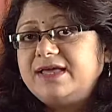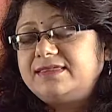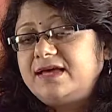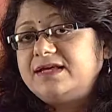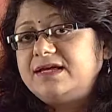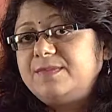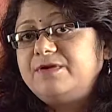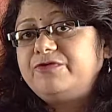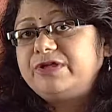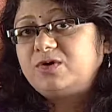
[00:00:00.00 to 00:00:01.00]
then he may
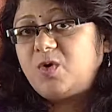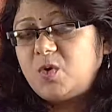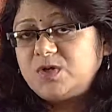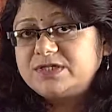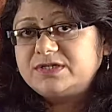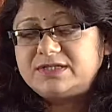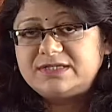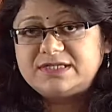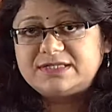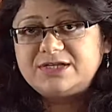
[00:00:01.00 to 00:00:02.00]
withhold the
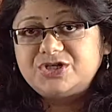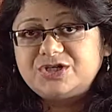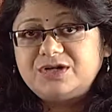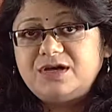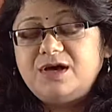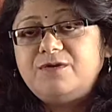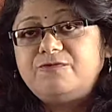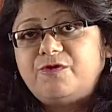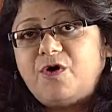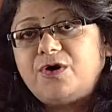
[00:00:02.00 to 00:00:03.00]
decision
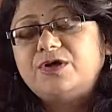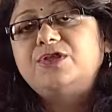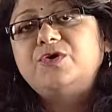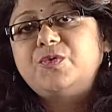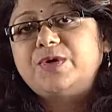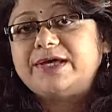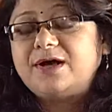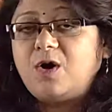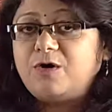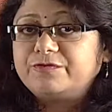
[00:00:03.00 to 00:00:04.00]
for the ruling
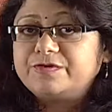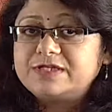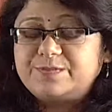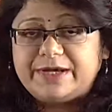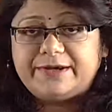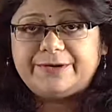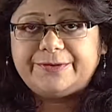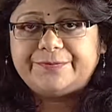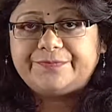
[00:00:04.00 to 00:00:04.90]
of the speaker.